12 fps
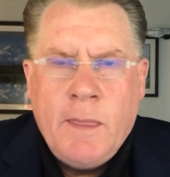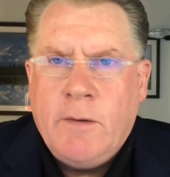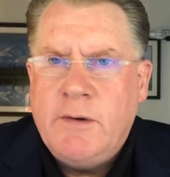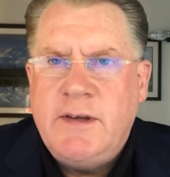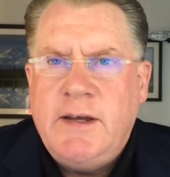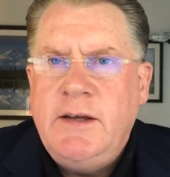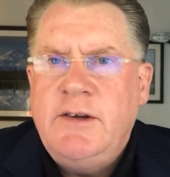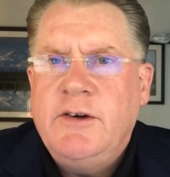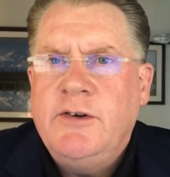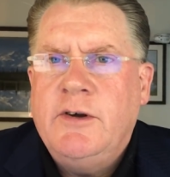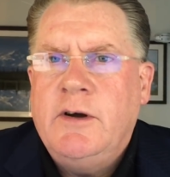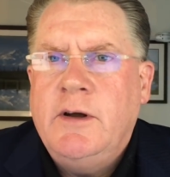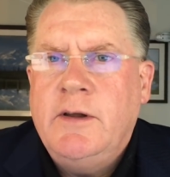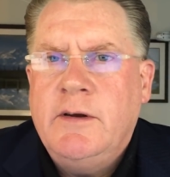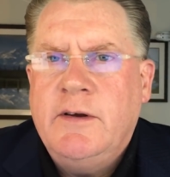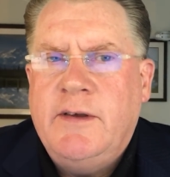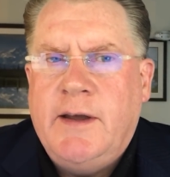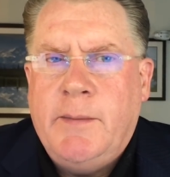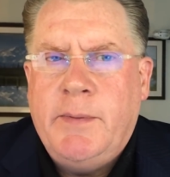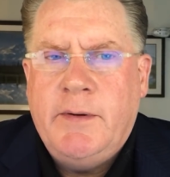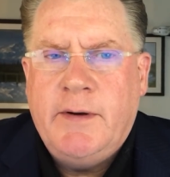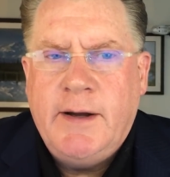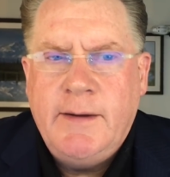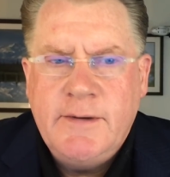Or teachers are another example,
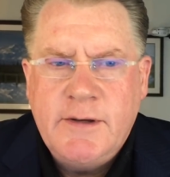right?